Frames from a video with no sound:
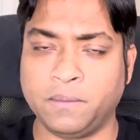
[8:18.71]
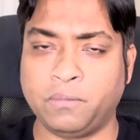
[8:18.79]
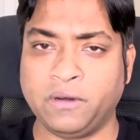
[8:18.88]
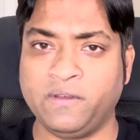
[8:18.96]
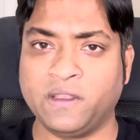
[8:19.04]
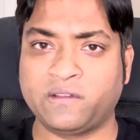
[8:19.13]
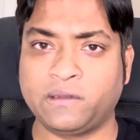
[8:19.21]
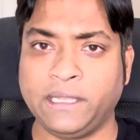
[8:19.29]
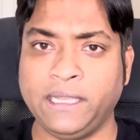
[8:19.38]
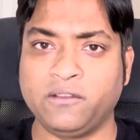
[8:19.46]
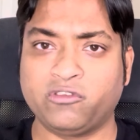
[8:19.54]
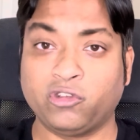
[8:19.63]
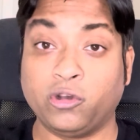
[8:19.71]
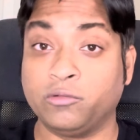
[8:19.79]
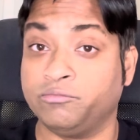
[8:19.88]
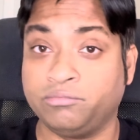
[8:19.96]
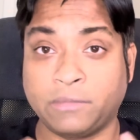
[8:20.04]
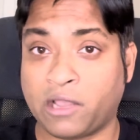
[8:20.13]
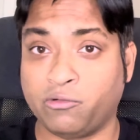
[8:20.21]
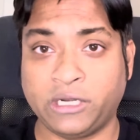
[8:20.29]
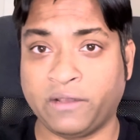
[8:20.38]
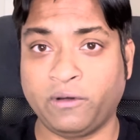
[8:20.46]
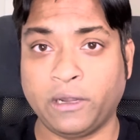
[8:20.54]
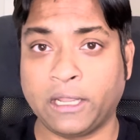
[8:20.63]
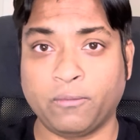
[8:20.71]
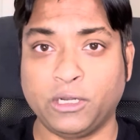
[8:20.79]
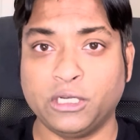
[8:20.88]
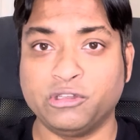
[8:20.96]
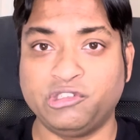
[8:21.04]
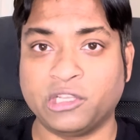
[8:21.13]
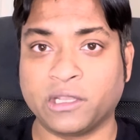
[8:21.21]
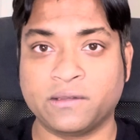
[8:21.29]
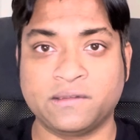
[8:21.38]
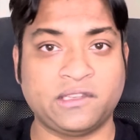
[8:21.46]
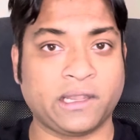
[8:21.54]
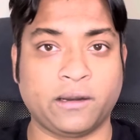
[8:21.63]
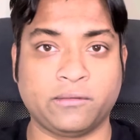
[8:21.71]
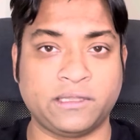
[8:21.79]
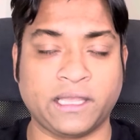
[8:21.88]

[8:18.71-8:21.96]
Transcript: previously, so I would definitely recommend you to check out